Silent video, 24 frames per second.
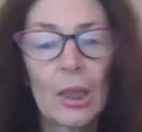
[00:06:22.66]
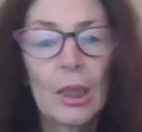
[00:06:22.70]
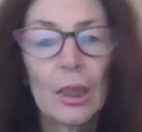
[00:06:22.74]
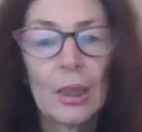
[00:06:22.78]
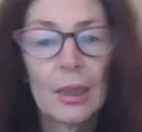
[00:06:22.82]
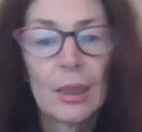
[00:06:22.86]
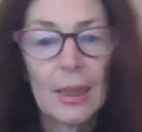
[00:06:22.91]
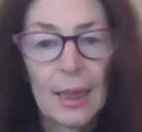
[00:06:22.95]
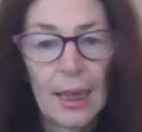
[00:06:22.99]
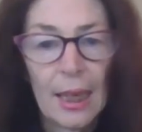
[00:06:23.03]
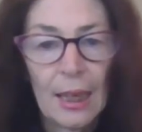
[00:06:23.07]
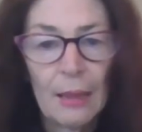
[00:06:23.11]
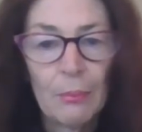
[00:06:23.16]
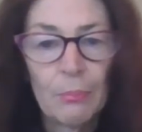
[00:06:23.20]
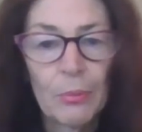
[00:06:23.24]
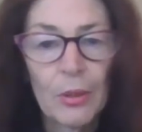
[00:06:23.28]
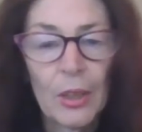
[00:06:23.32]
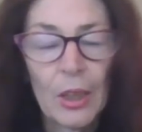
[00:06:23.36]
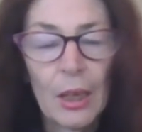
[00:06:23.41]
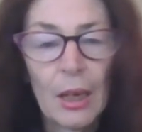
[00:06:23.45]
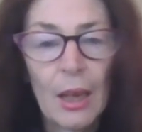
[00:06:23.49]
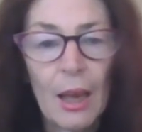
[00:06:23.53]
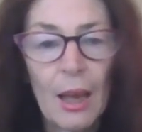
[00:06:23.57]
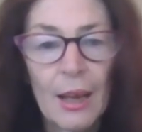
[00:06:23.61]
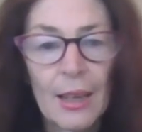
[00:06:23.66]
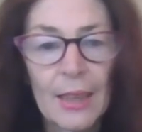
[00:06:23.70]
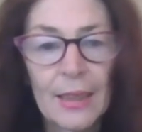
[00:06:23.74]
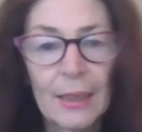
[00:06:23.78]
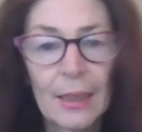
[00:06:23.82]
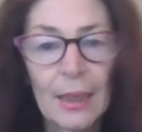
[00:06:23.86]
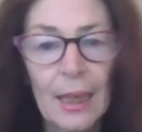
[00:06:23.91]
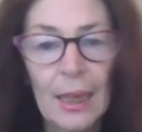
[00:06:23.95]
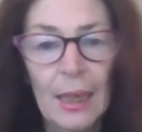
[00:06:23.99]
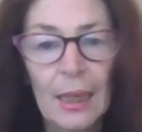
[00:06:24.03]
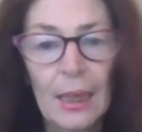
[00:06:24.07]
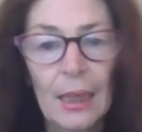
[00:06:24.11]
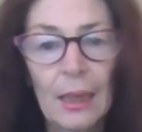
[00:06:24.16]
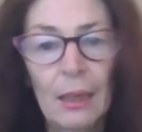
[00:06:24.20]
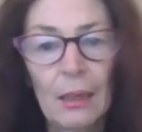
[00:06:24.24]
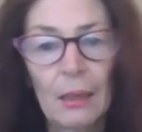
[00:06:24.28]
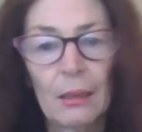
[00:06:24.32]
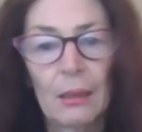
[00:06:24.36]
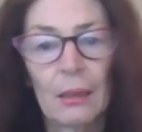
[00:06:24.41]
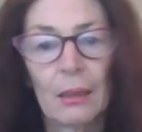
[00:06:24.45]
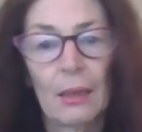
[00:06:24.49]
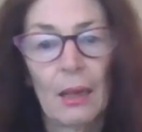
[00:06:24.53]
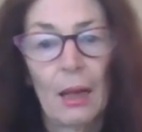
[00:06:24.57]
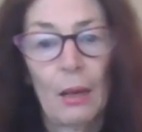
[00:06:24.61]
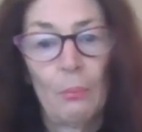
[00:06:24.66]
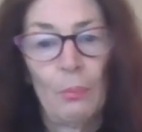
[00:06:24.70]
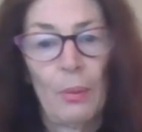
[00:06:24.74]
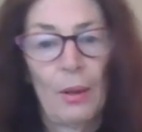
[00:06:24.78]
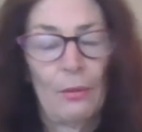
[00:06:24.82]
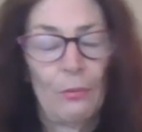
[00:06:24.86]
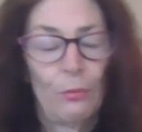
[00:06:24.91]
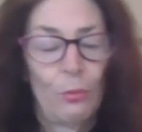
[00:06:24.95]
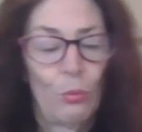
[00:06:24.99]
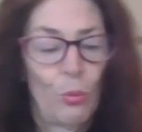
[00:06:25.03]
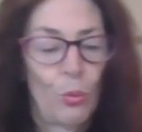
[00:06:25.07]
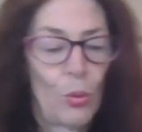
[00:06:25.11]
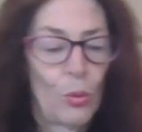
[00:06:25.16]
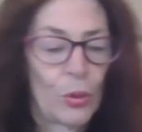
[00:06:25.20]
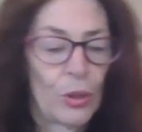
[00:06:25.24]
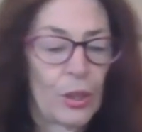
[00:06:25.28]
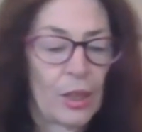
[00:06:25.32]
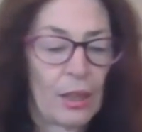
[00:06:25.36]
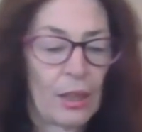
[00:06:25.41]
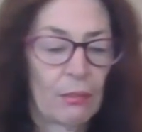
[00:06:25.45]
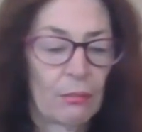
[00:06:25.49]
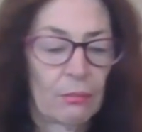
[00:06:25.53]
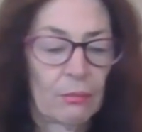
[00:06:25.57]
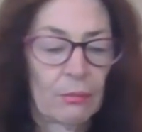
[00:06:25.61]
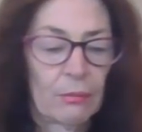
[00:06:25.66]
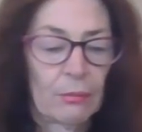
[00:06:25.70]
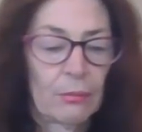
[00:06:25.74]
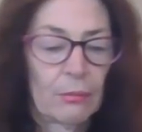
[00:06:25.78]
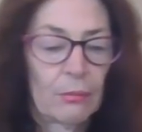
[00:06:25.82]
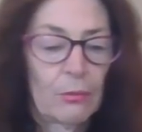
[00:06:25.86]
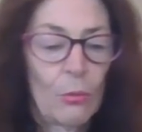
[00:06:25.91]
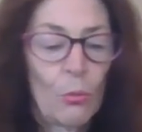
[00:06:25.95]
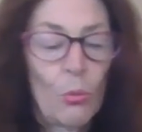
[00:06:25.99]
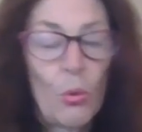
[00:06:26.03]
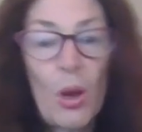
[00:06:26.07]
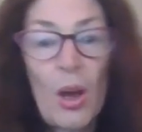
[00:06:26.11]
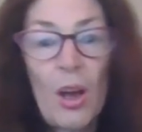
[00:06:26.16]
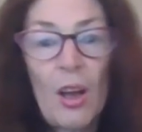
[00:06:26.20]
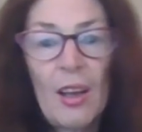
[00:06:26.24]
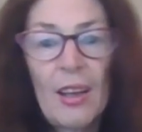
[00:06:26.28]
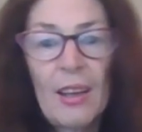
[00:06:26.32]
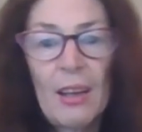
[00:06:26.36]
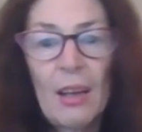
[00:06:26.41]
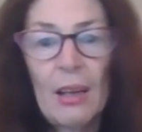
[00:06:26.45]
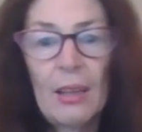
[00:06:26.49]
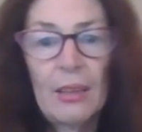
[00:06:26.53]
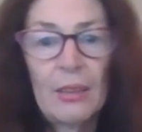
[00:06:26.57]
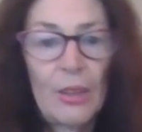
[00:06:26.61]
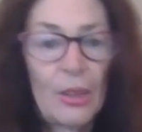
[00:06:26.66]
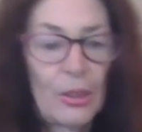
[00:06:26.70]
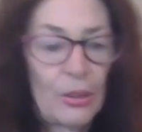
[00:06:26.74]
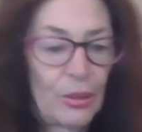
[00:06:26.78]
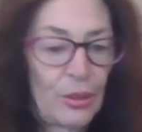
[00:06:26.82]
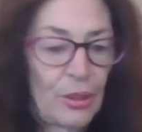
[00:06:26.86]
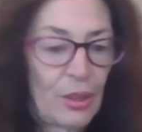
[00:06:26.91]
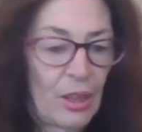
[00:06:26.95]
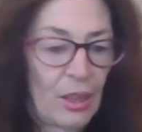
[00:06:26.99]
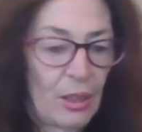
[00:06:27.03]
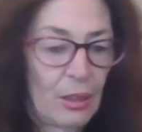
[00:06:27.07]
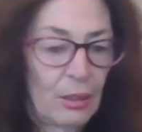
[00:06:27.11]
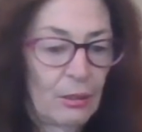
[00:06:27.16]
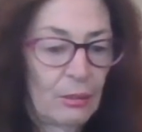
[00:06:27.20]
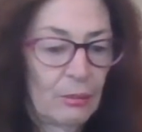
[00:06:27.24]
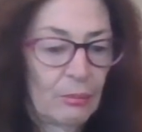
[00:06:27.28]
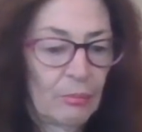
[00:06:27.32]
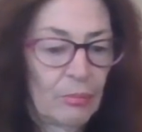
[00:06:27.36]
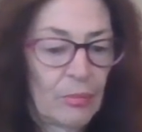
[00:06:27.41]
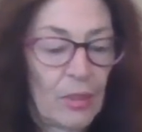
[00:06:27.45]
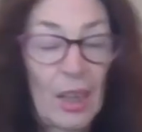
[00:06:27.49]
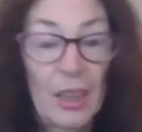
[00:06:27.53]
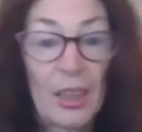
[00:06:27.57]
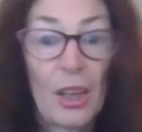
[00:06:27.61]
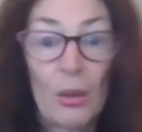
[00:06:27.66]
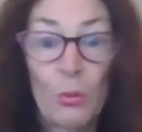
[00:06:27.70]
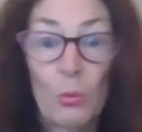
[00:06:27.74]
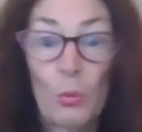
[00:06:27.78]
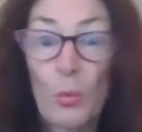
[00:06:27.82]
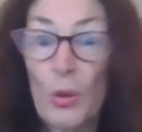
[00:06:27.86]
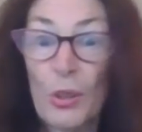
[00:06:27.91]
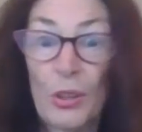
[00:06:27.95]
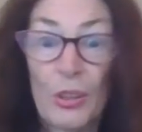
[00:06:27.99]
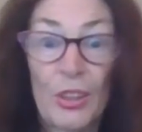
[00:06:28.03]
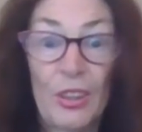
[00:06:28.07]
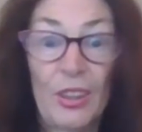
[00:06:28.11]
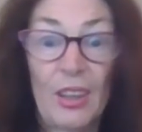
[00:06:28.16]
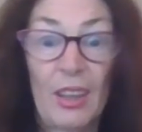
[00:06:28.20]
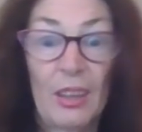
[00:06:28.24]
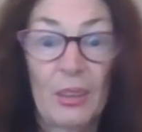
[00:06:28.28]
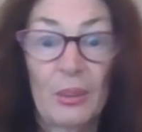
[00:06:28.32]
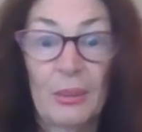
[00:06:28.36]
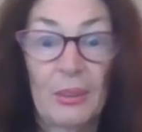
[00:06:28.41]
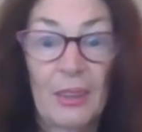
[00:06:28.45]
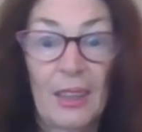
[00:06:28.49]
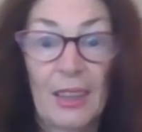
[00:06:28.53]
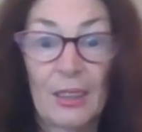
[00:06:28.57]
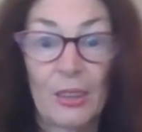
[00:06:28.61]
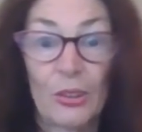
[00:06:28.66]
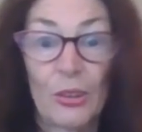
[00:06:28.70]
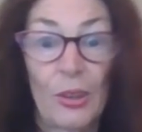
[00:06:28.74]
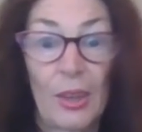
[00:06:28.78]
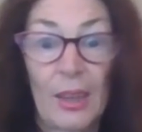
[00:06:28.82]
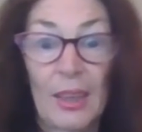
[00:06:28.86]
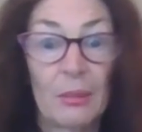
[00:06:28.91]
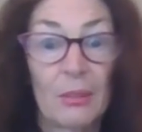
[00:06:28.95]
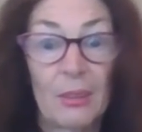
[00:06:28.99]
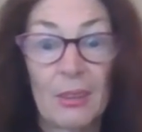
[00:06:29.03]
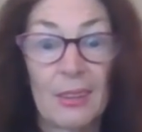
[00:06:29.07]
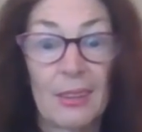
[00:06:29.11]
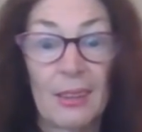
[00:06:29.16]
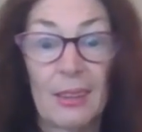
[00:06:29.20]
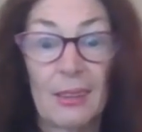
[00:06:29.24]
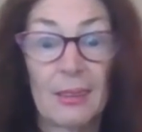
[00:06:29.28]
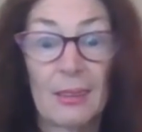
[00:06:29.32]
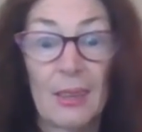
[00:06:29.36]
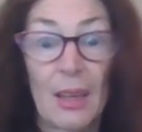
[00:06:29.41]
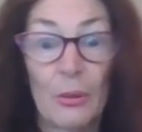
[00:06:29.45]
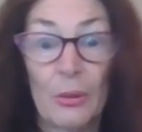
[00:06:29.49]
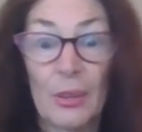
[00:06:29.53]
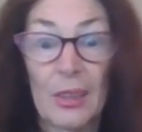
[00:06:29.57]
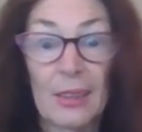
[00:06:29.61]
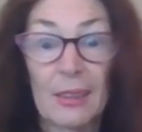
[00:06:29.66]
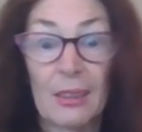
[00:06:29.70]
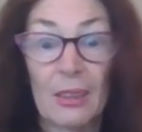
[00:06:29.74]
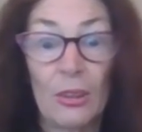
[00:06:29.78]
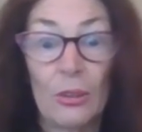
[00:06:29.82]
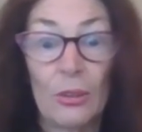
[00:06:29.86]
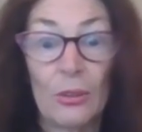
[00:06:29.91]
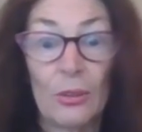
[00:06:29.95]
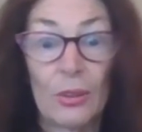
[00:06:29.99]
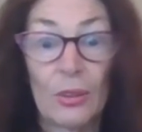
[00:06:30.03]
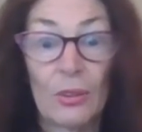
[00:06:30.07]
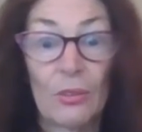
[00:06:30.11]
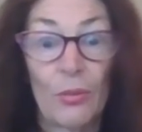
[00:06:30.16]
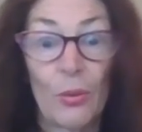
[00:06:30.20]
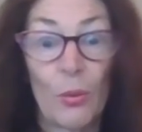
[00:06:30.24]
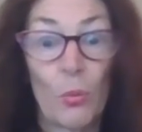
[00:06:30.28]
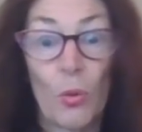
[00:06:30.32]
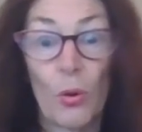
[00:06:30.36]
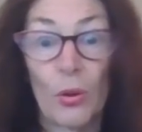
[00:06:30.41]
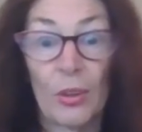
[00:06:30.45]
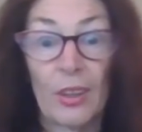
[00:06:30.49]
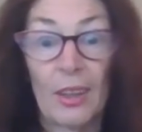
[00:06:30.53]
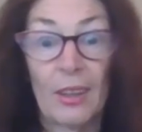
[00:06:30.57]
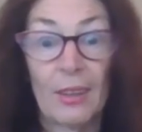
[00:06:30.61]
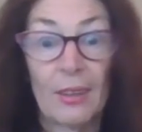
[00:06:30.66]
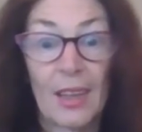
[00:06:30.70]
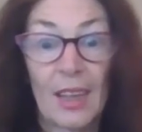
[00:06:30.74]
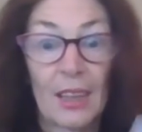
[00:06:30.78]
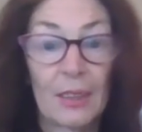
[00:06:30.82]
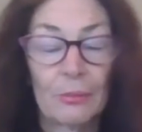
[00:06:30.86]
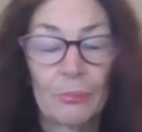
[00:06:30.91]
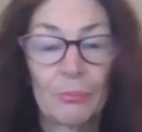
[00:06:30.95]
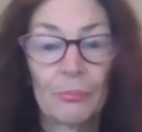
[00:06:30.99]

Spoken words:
to keep the Lion King above water. Why? I don't know. I don't want to know, actually, because there's no excuse for wanting that.